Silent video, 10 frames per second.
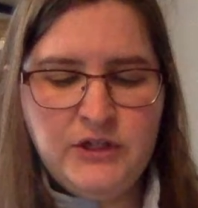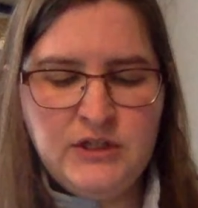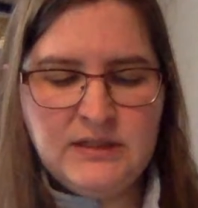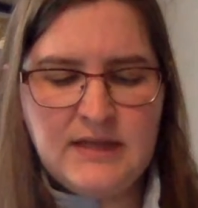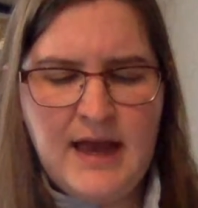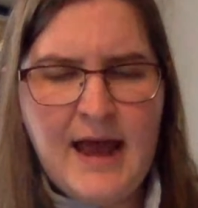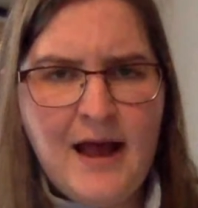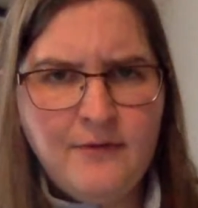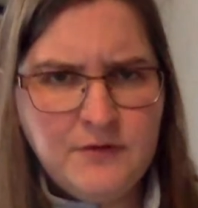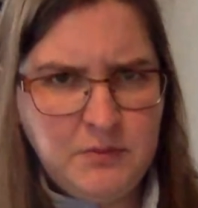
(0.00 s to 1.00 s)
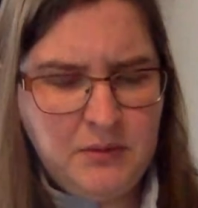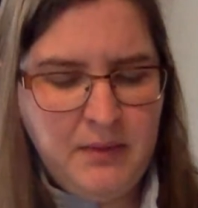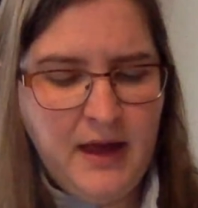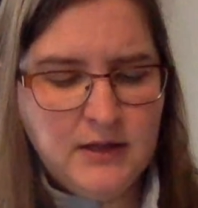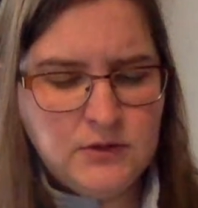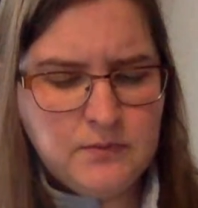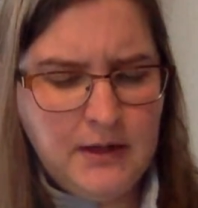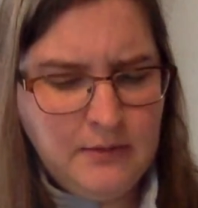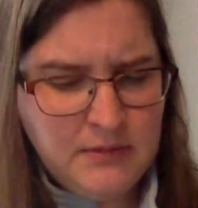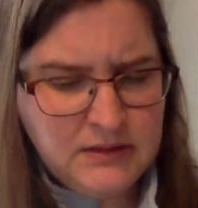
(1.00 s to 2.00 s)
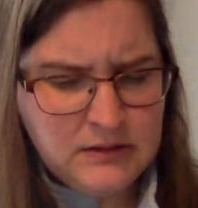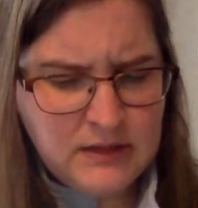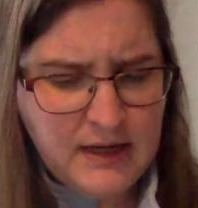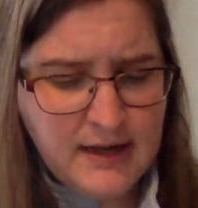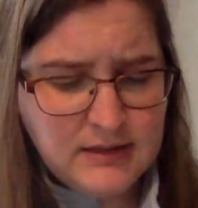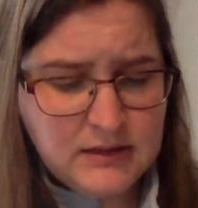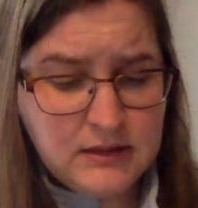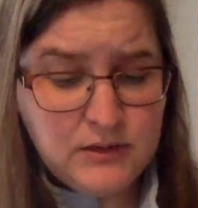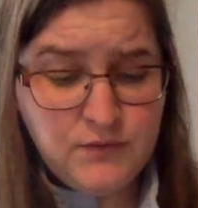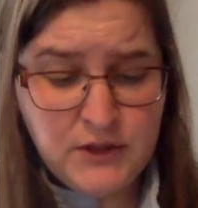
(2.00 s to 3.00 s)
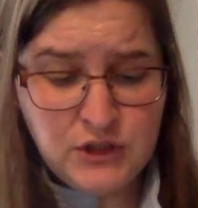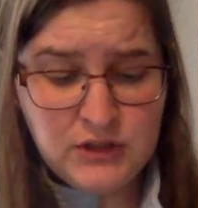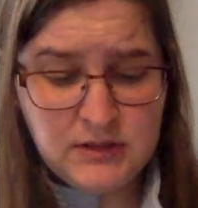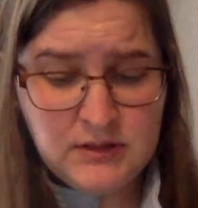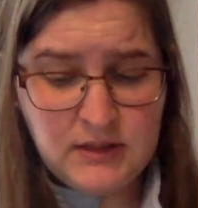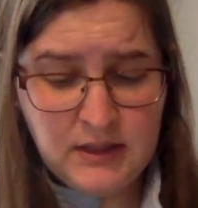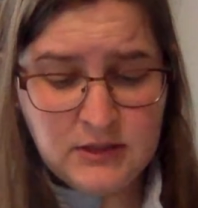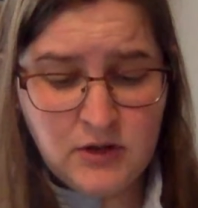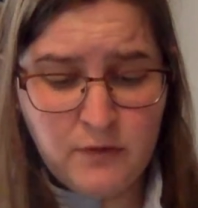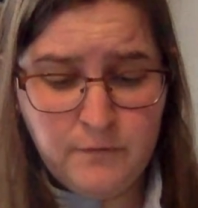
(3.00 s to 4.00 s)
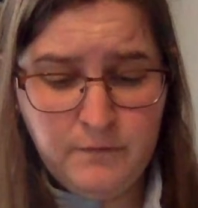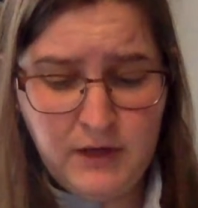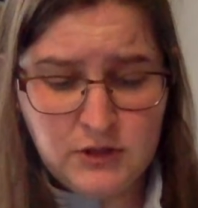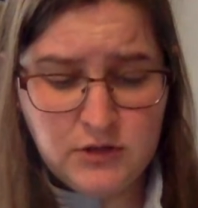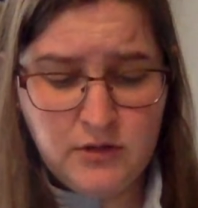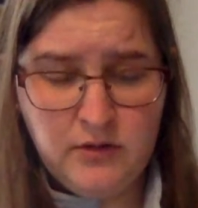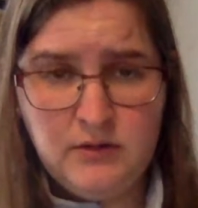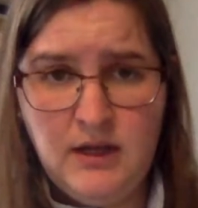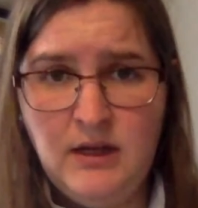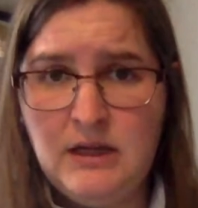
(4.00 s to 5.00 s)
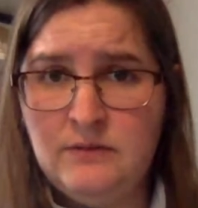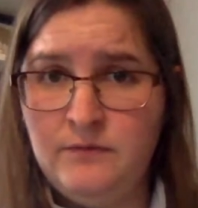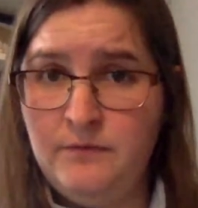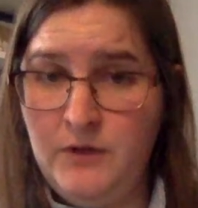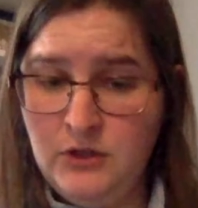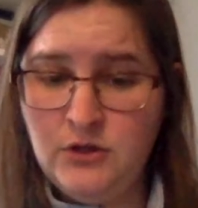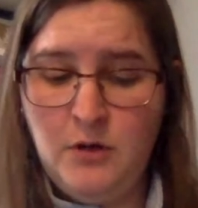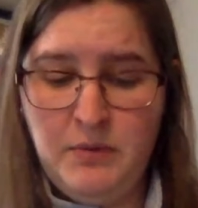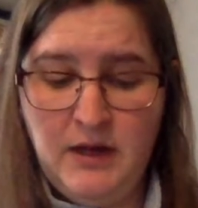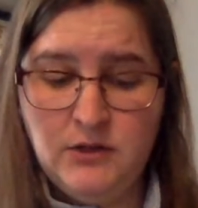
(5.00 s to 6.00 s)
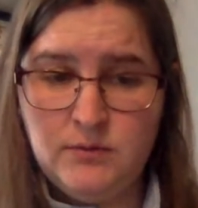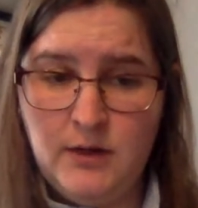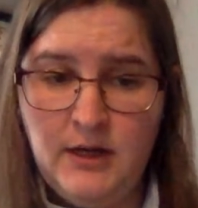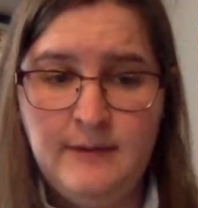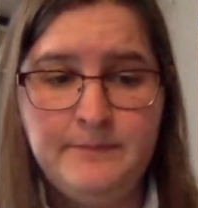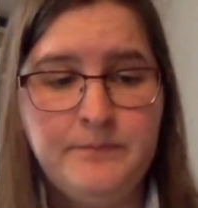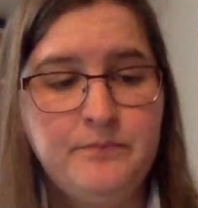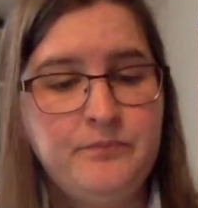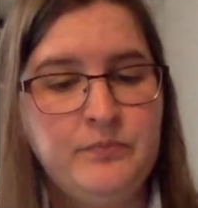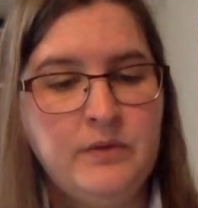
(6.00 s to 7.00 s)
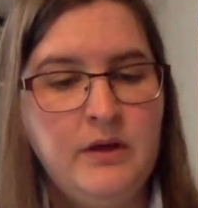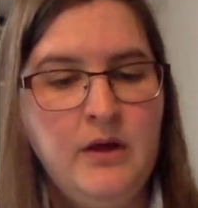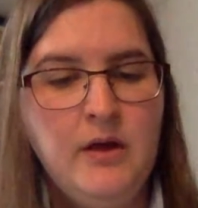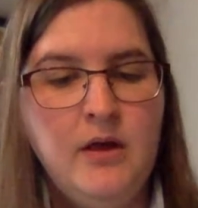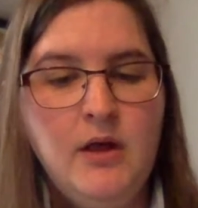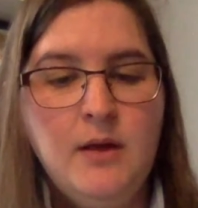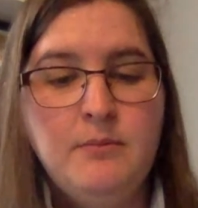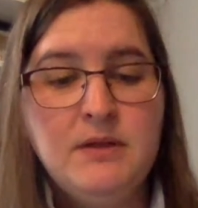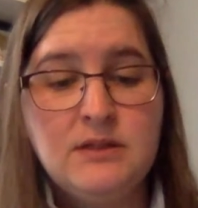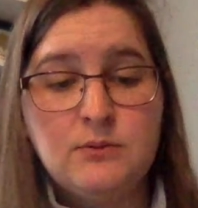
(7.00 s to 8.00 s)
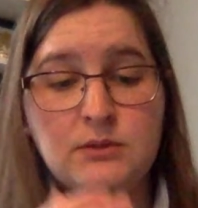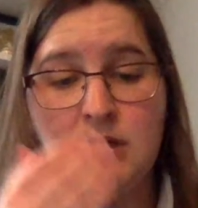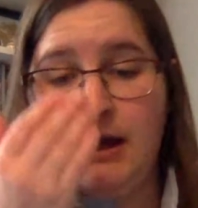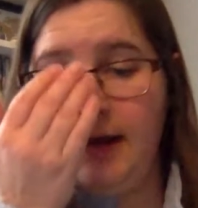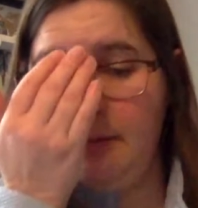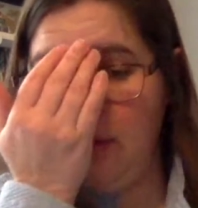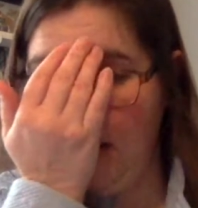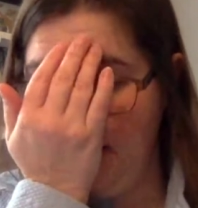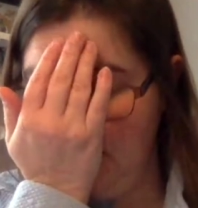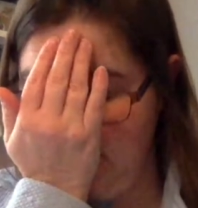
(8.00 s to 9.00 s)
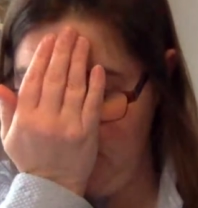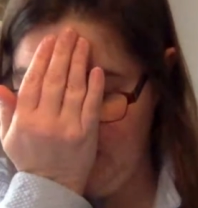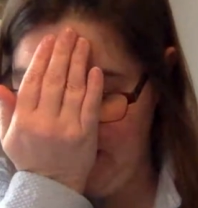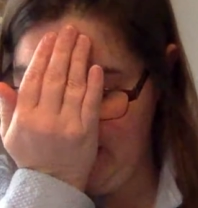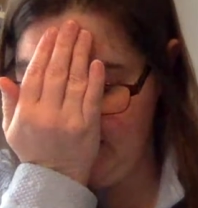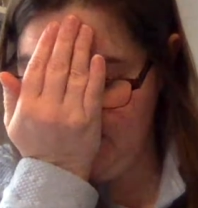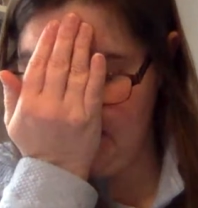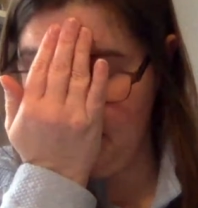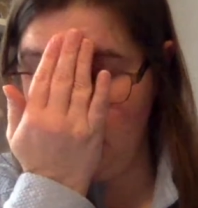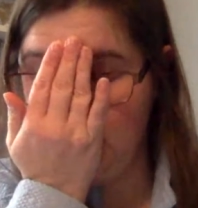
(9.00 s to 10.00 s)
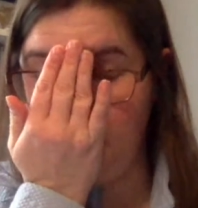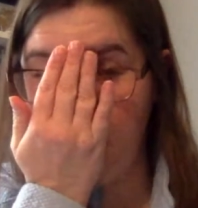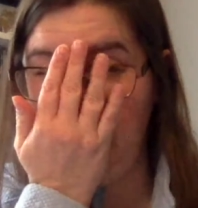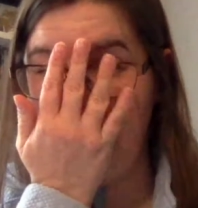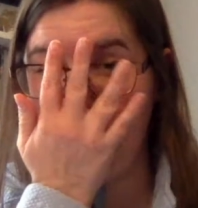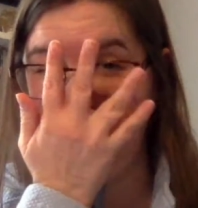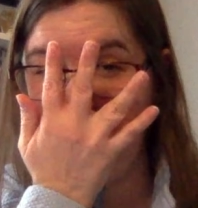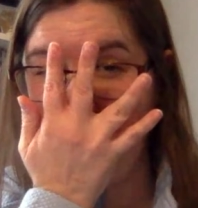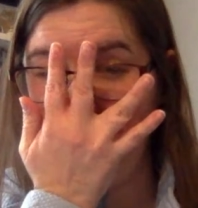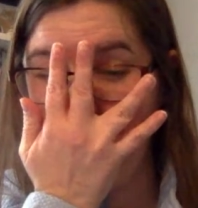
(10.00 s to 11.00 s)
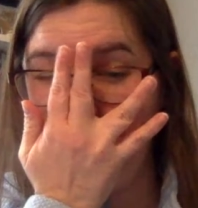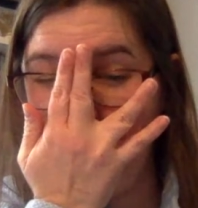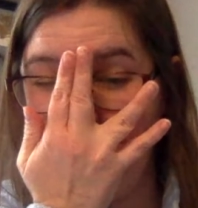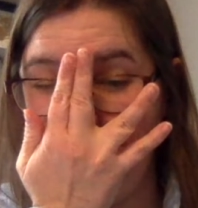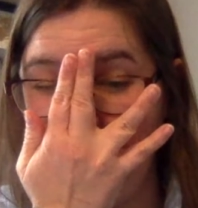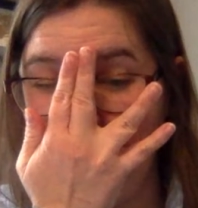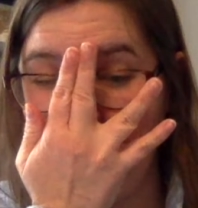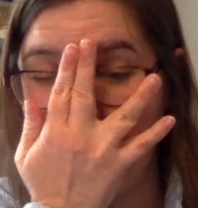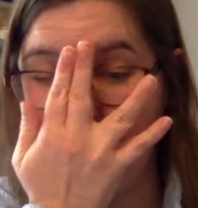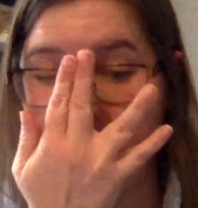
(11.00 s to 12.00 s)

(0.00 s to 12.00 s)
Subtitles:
sticks have to be pets, right, Mrs.? I asked, because fish sticks are fish, aren't they? And fish are pets, right? Mrs. was hiding behind her pans, and she peeked at me through her fingers.